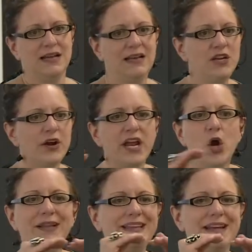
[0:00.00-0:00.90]
El niño que
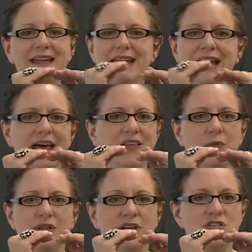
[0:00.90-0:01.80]
no entiende
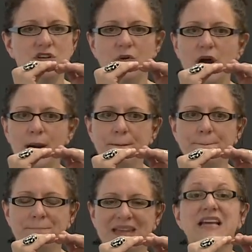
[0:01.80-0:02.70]
nada when they show
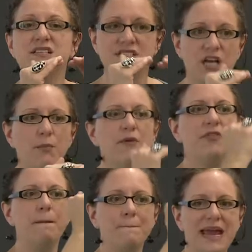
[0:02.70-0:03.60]
up, some of
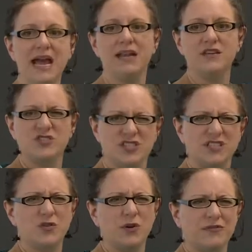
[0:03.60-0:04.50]
them manage to
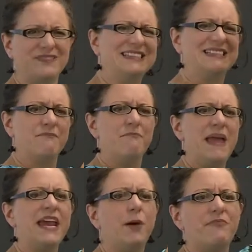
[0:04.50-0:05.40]
sort of
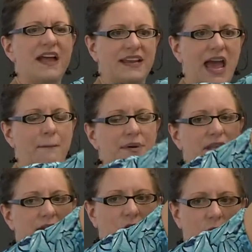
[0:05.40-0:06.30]
make up that gap
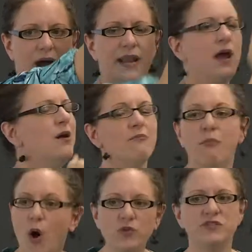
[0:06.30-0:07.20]
and then go on.
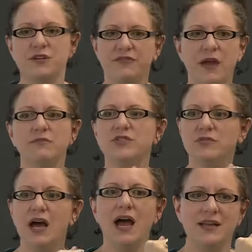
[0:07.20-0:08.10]
Most of them
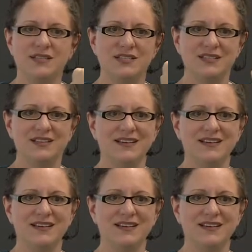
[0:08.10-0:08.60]
do not.